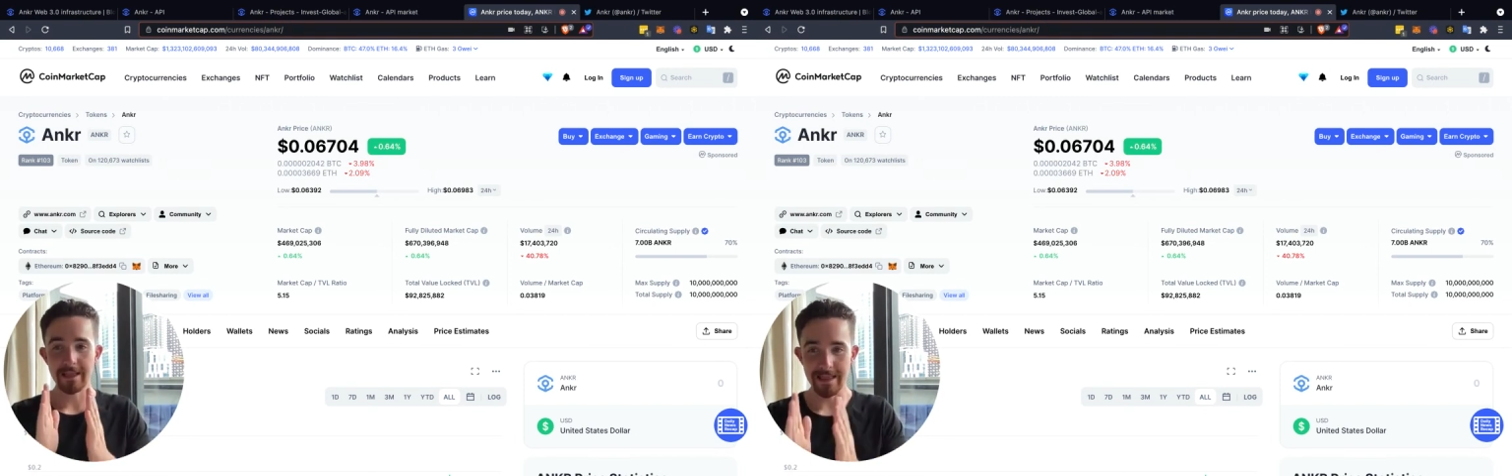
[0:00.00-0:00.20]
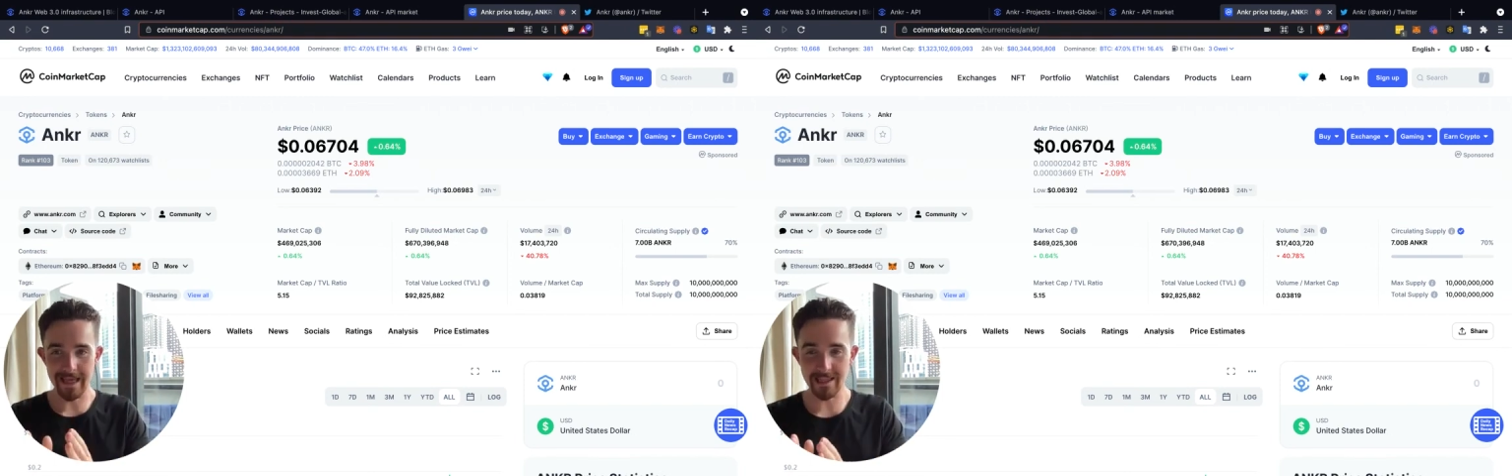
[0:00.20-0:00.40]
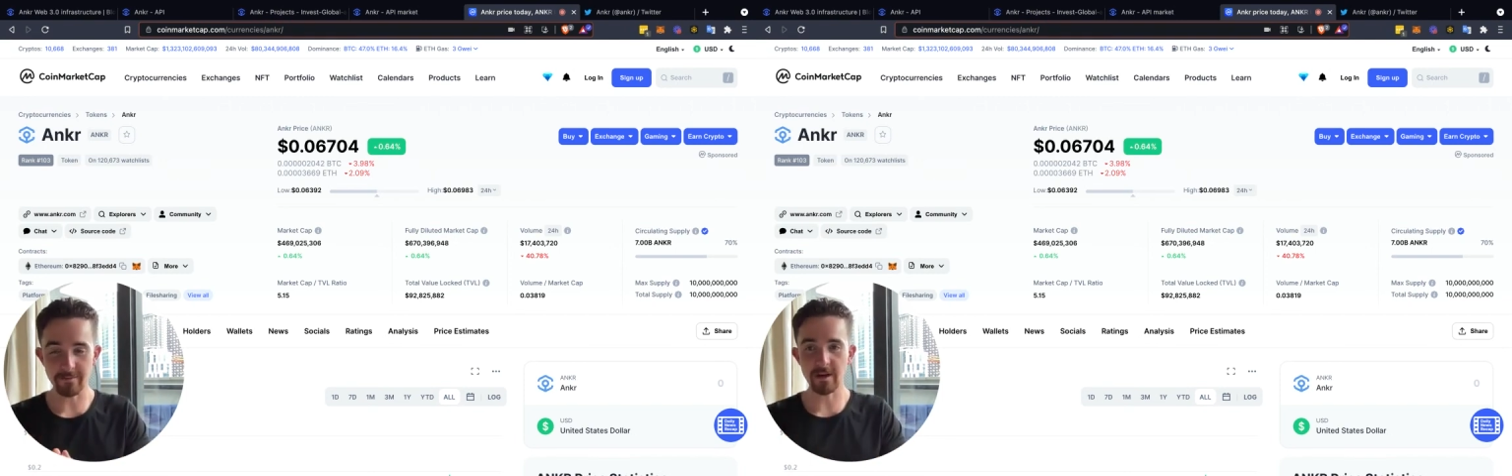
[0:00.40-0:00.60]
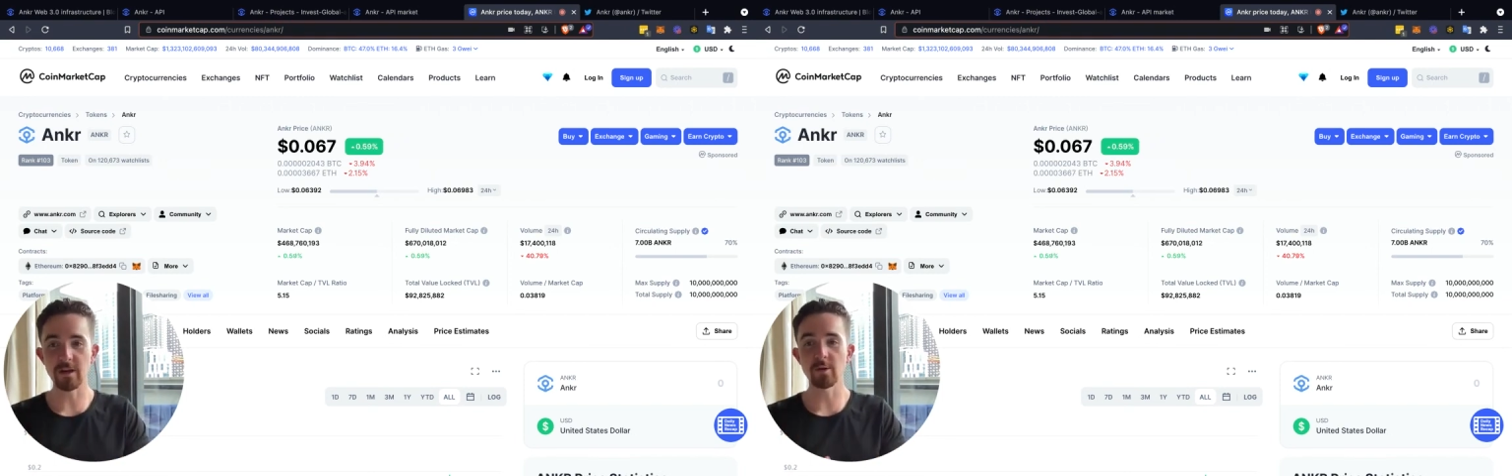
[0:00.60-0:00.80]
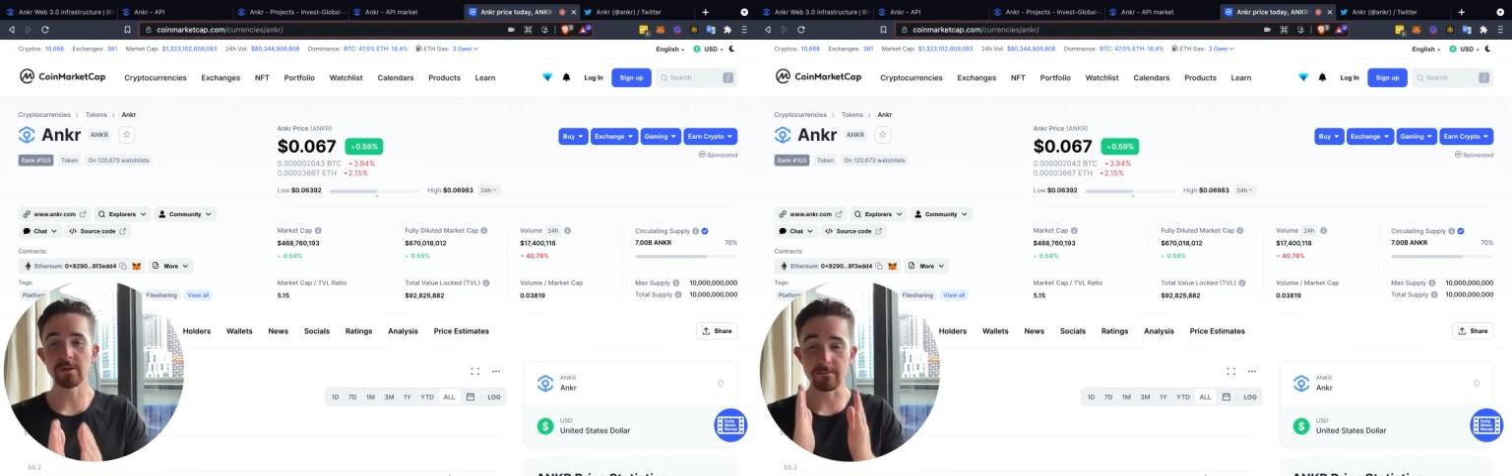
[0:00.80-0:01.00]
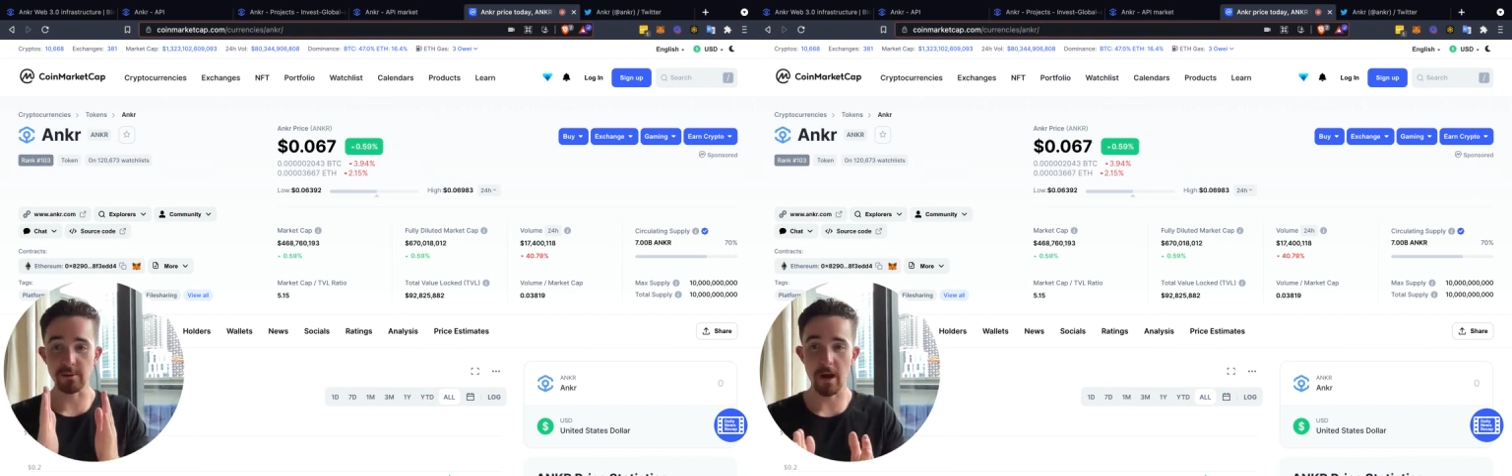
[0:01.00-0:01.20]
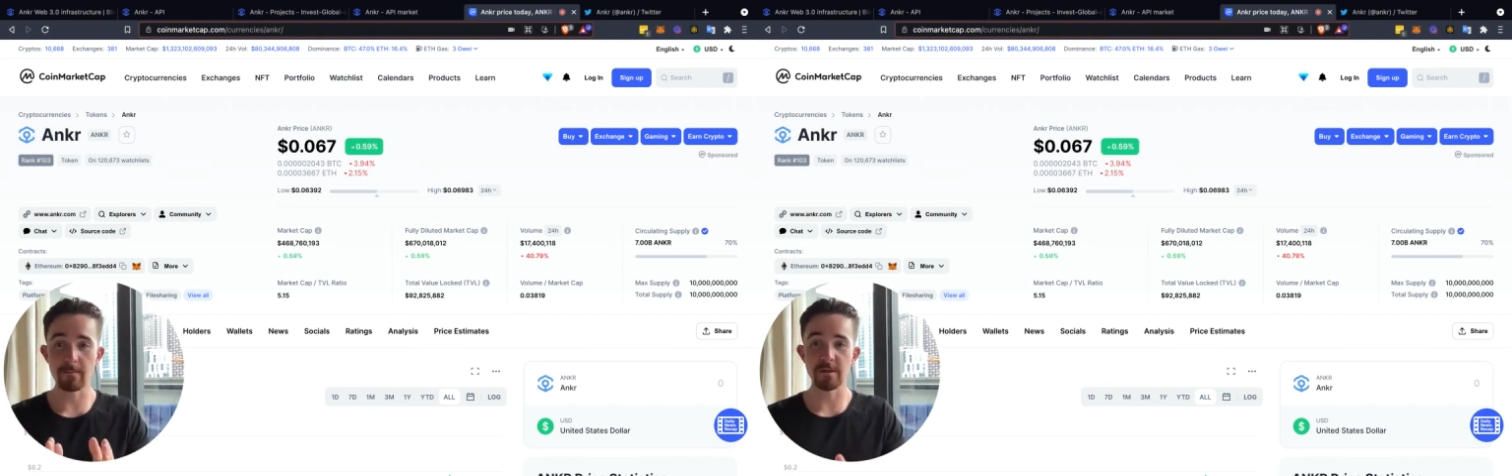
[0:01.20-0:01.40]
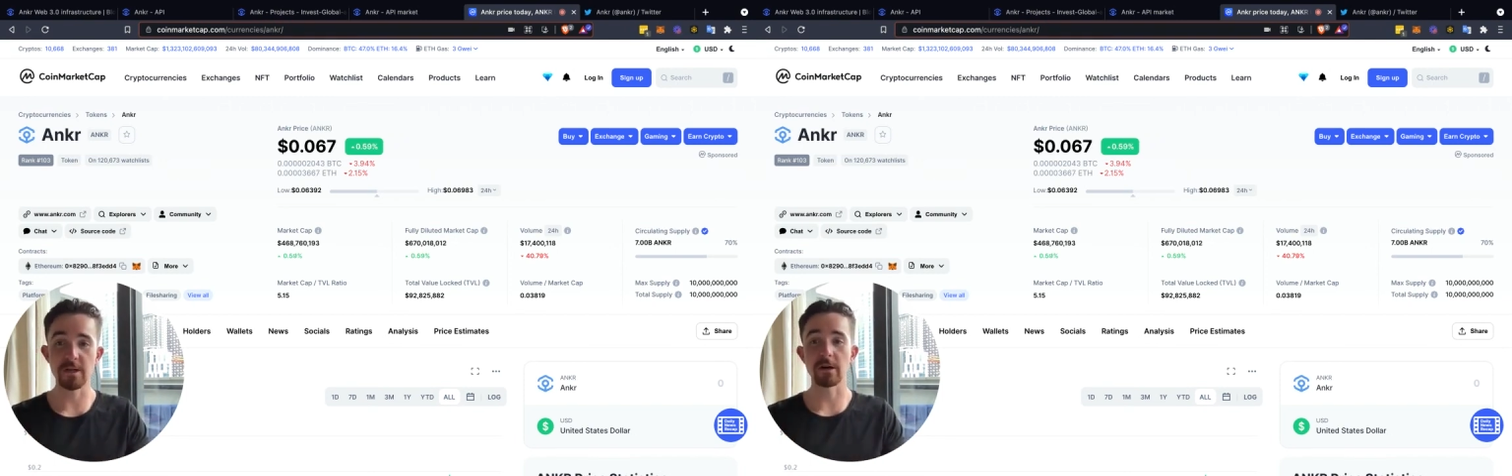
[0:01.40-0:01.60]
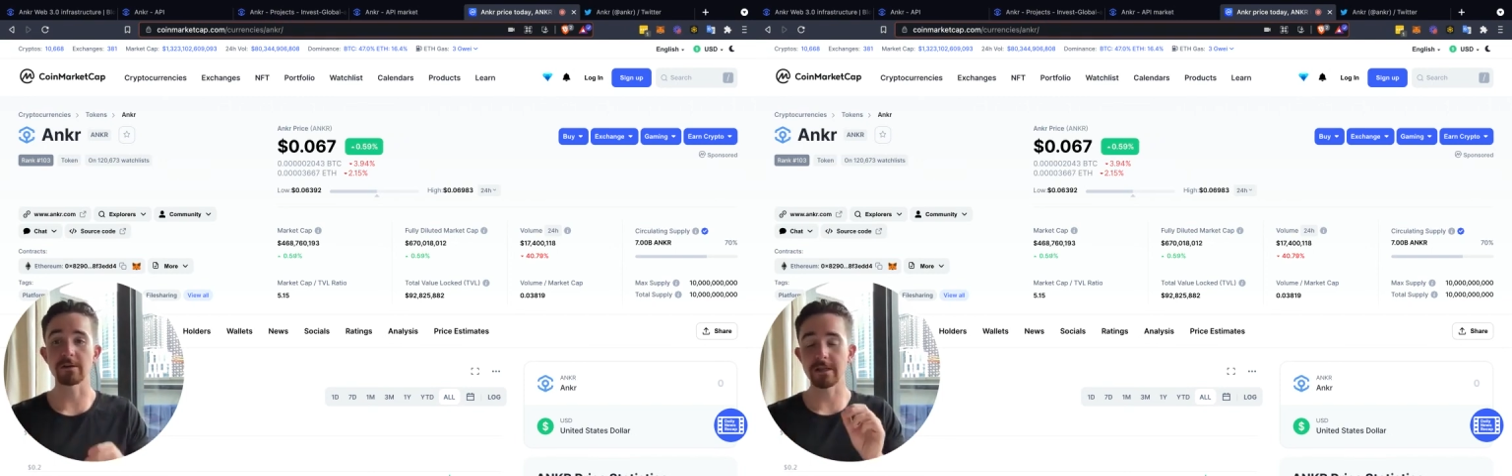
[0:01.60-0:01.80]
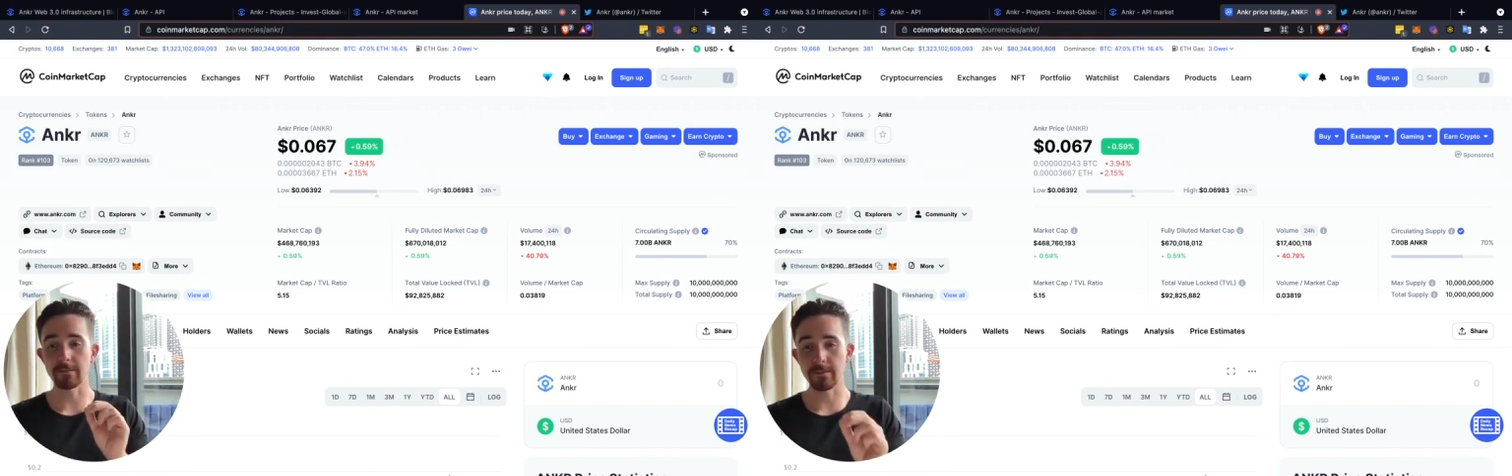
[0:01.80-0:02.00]
like the video, subscribe to the channel,
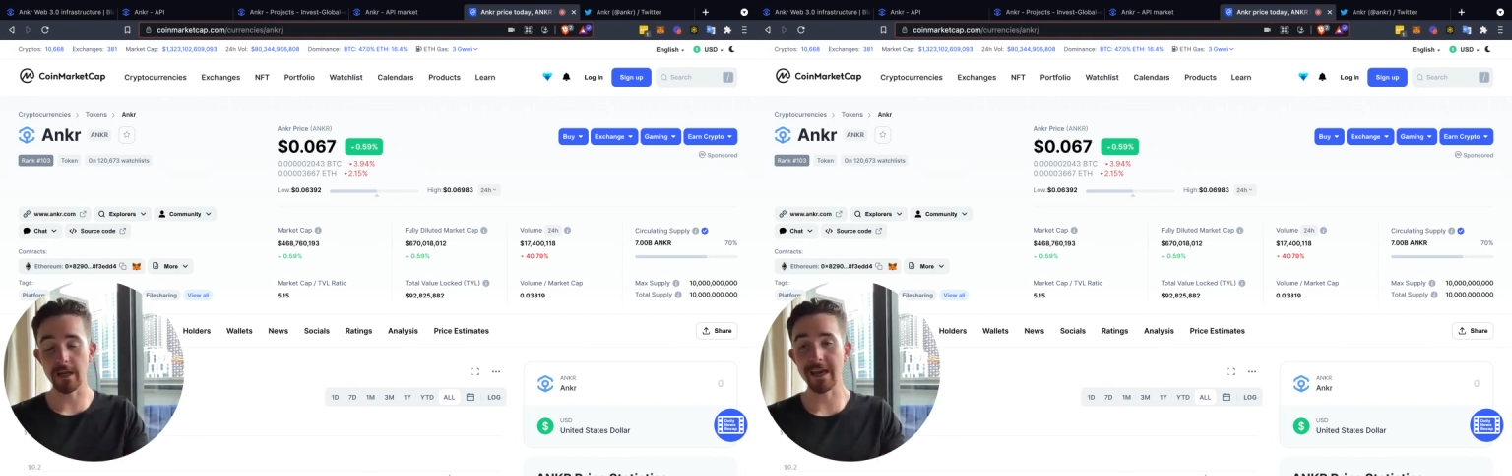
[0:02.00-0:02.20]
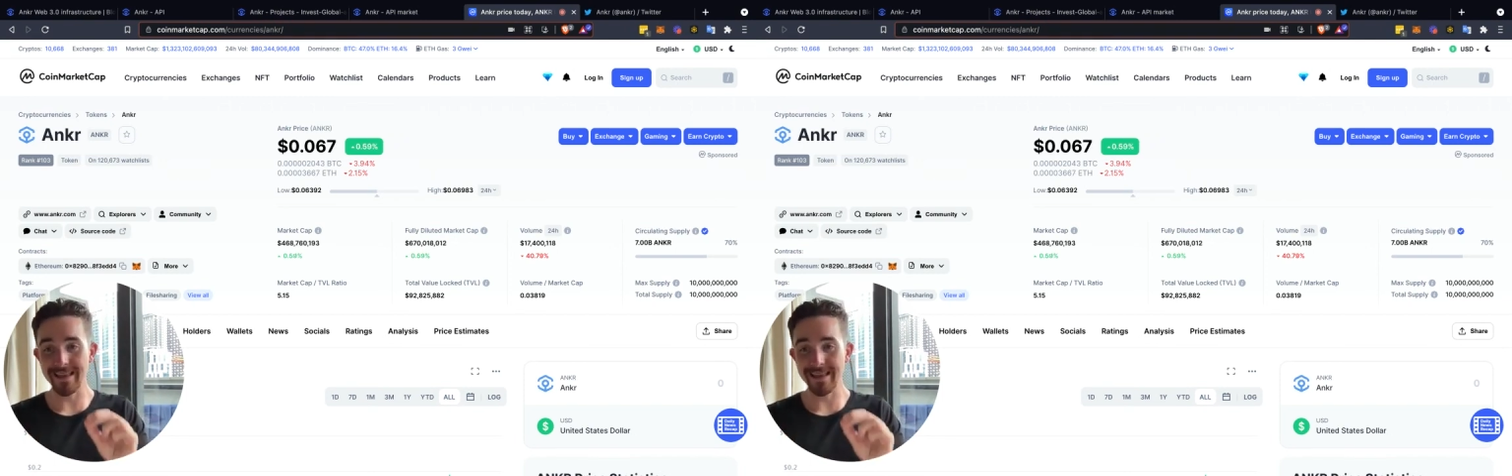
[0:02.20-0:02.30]
stay up to date,